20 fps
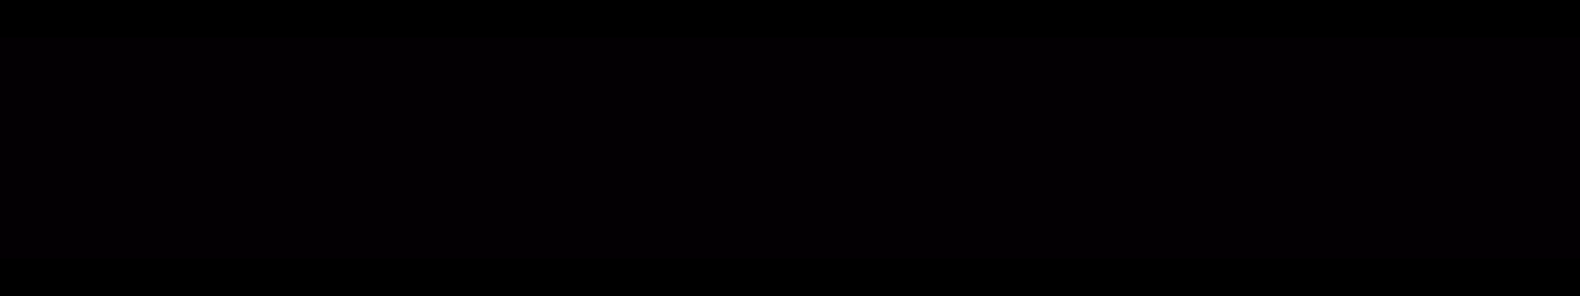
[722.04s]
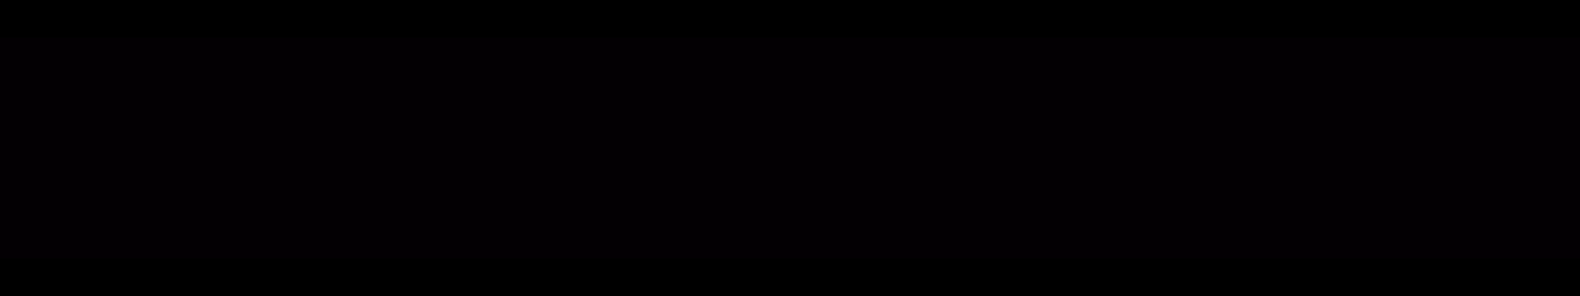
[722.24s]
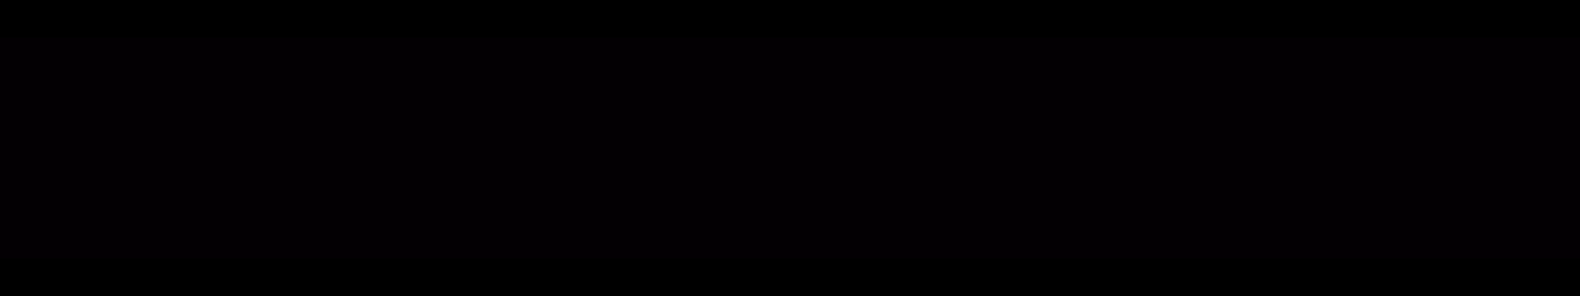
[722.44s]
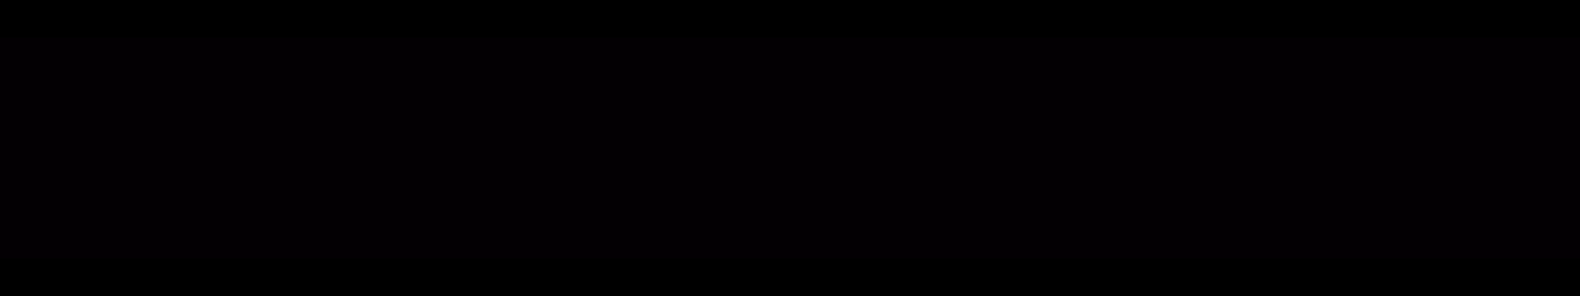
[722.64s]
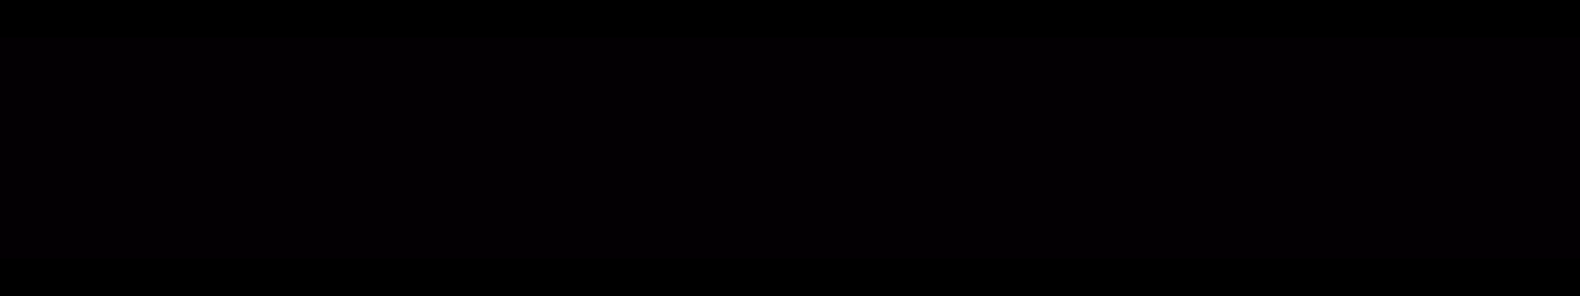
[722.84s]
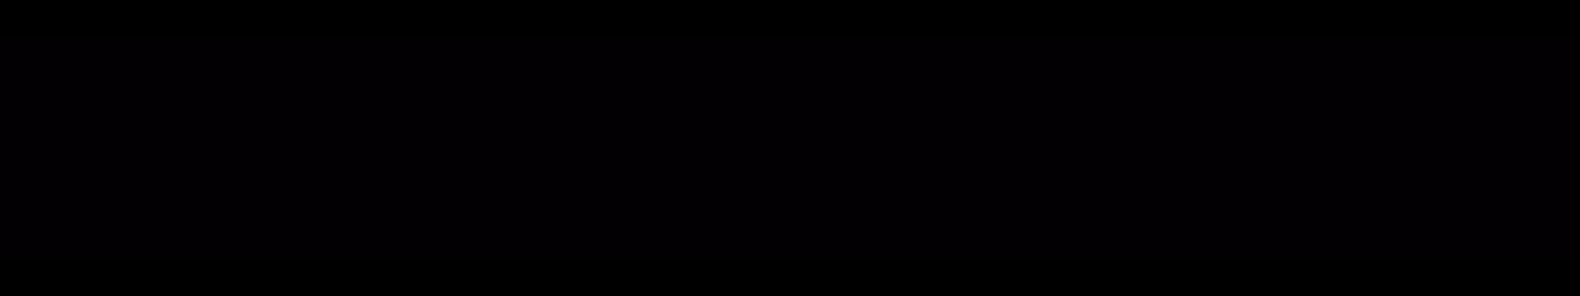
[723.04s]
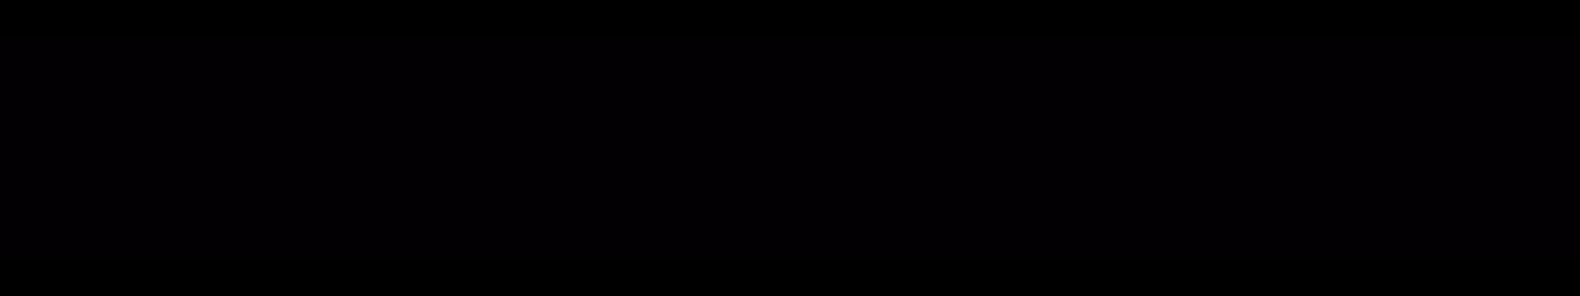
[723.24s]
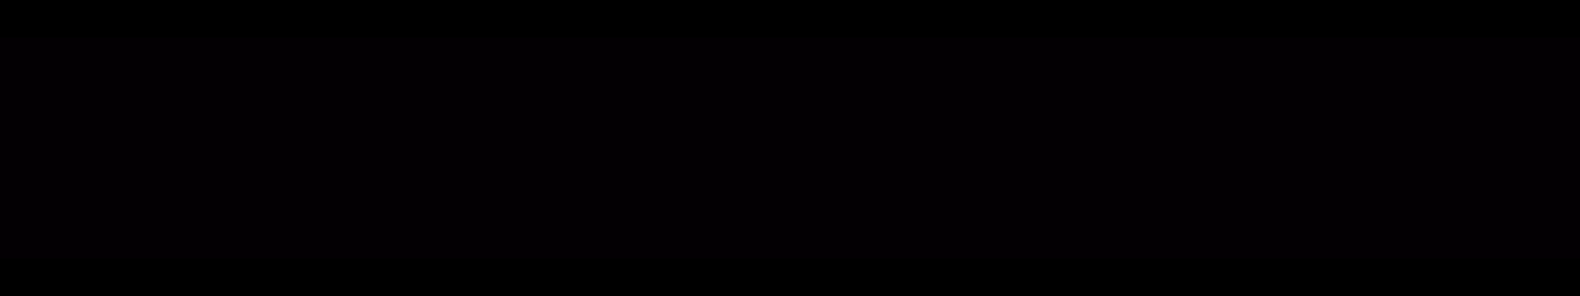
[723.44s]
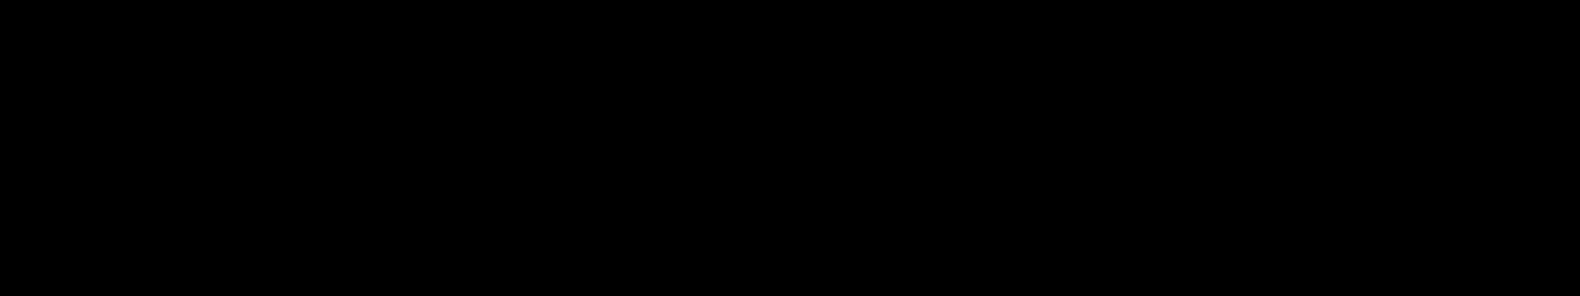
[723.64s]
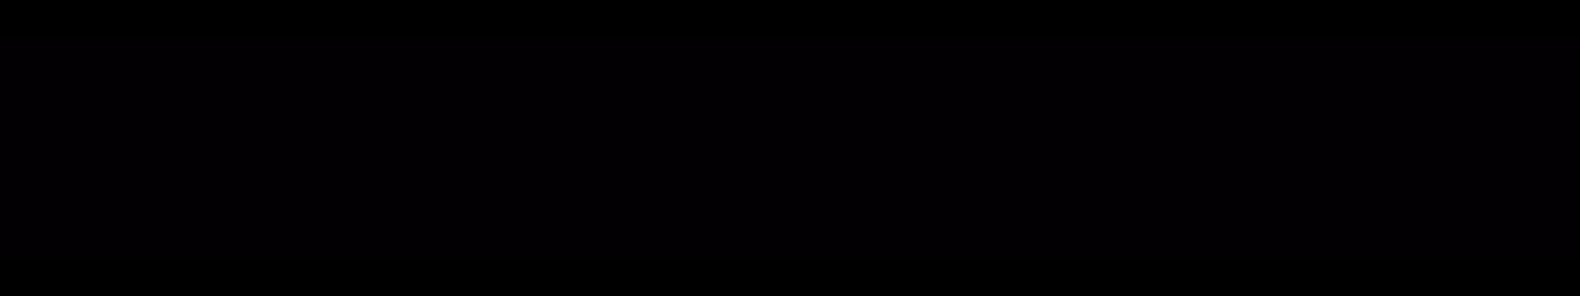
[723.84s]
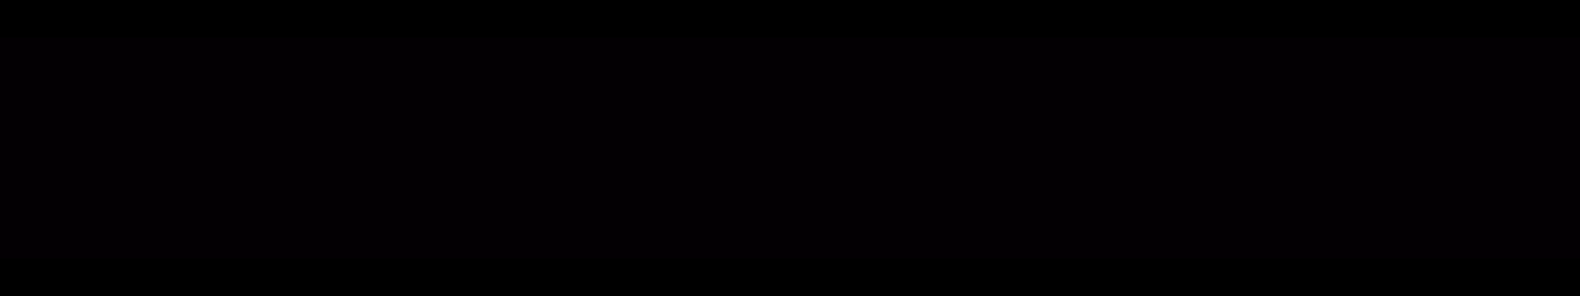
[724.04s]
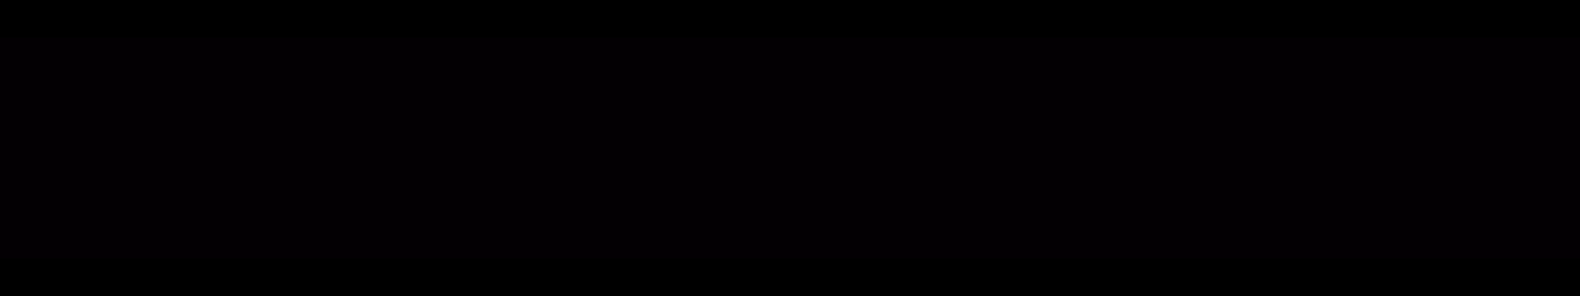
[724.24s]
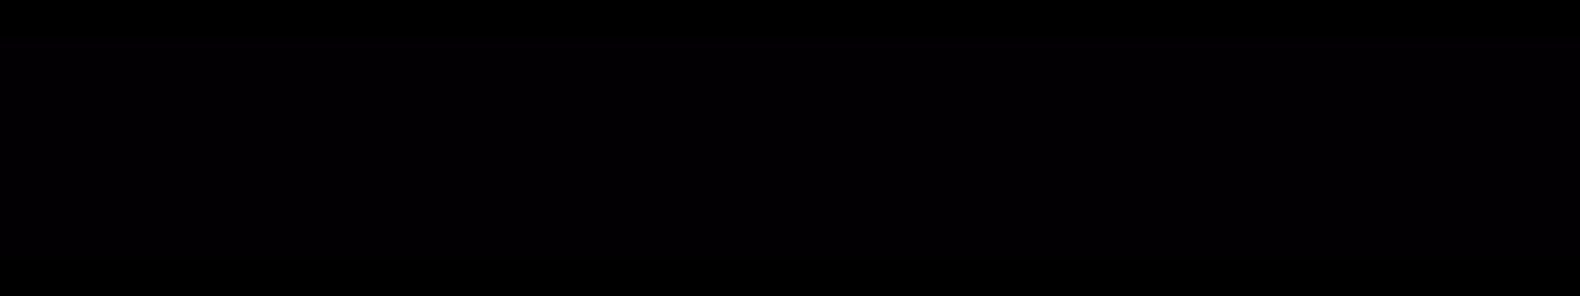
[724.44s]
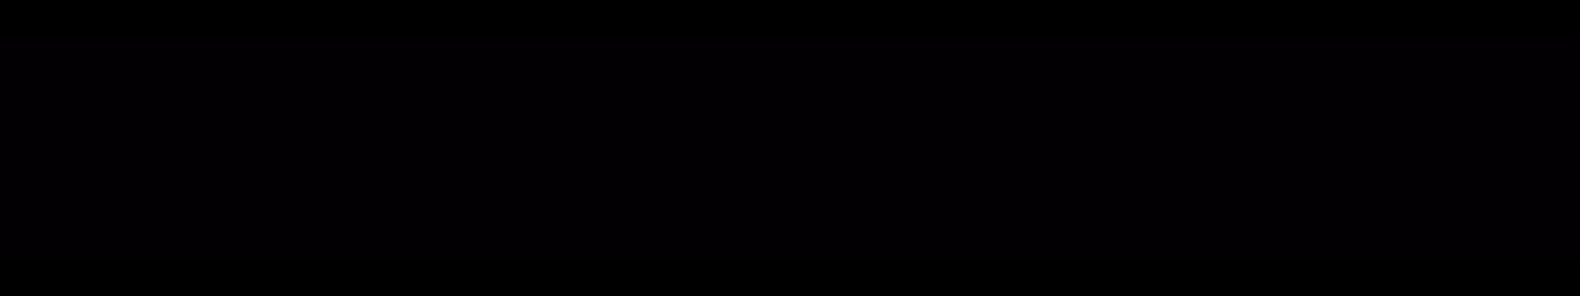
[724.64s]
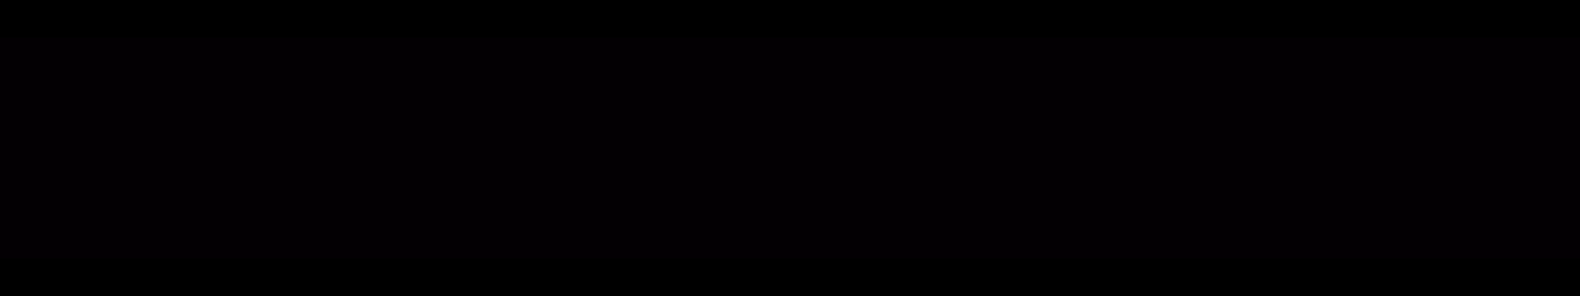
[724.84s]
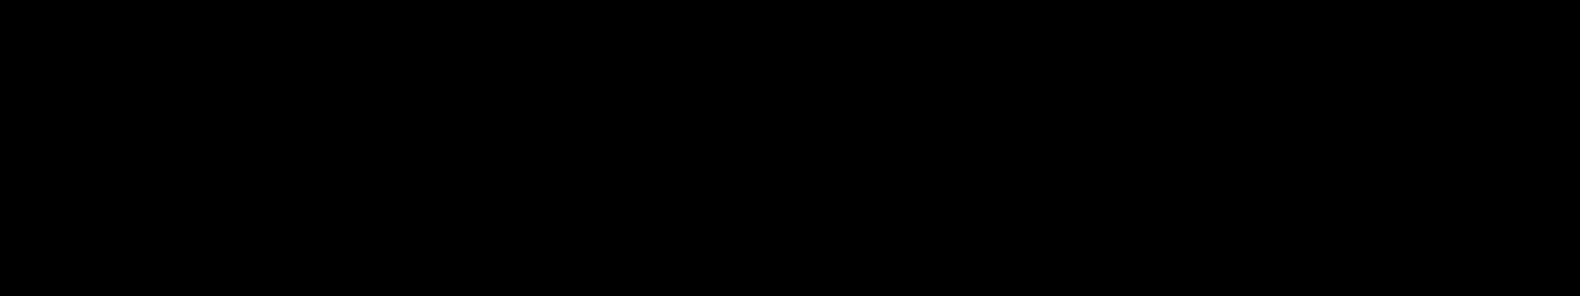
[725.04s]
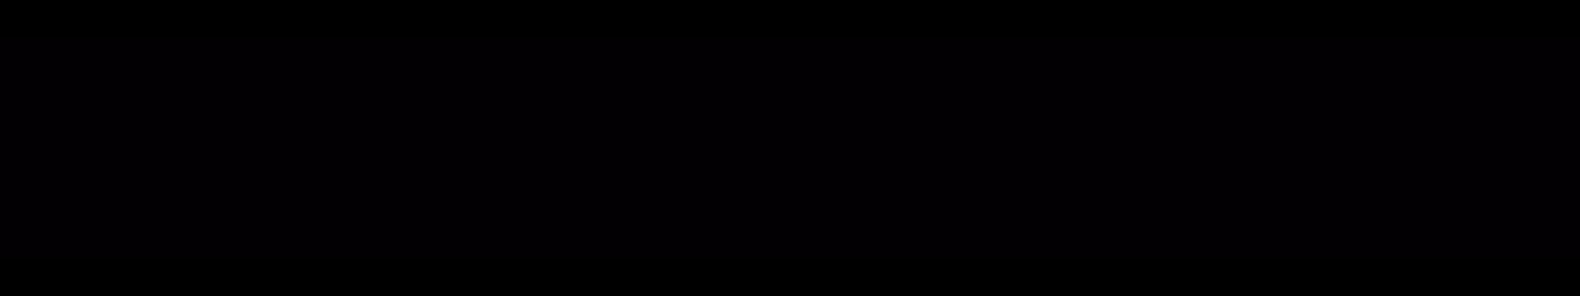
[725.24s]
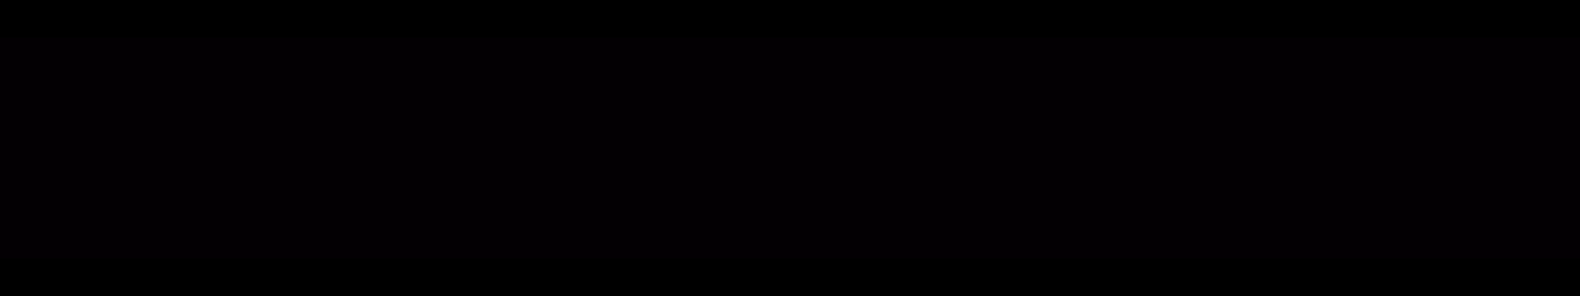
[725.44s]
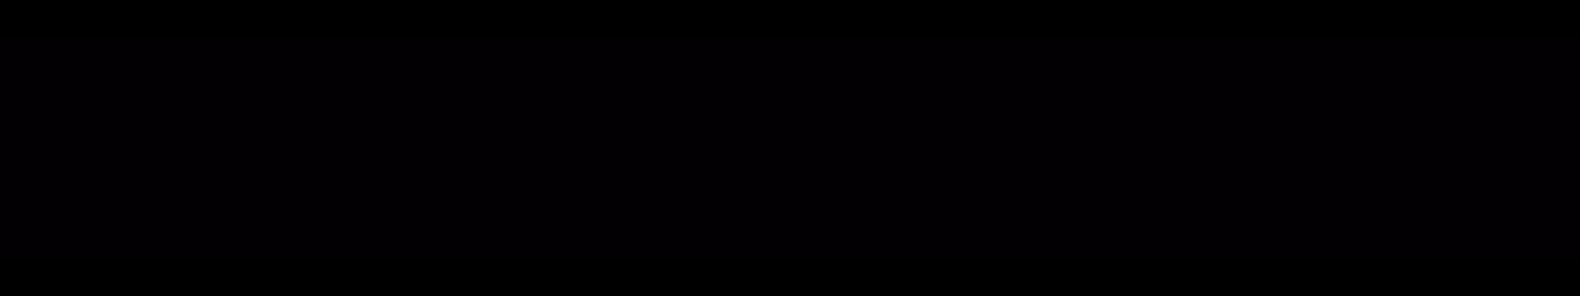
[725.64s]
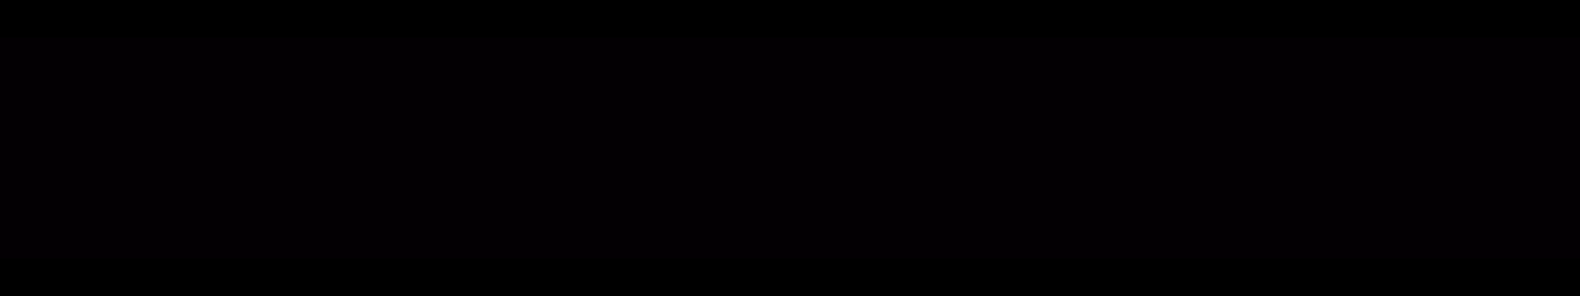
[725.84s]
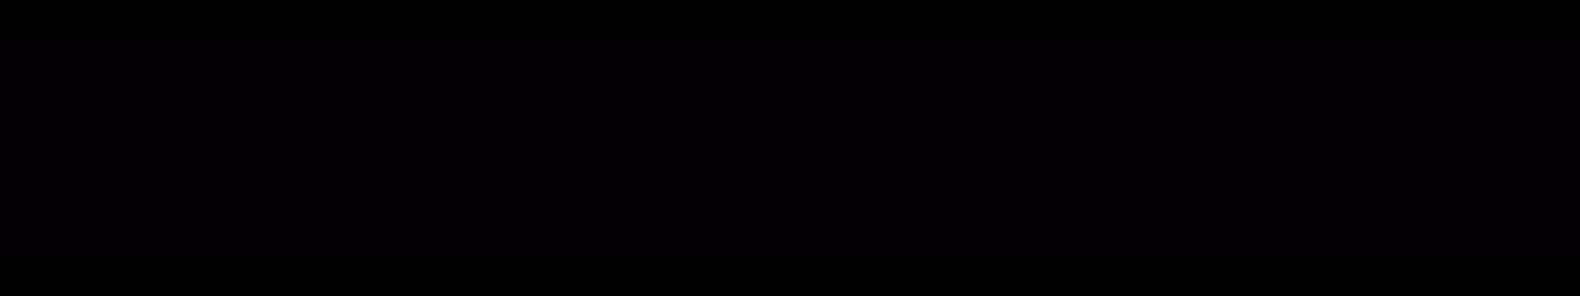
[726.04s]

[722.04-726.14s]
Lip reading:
(no speaker visible)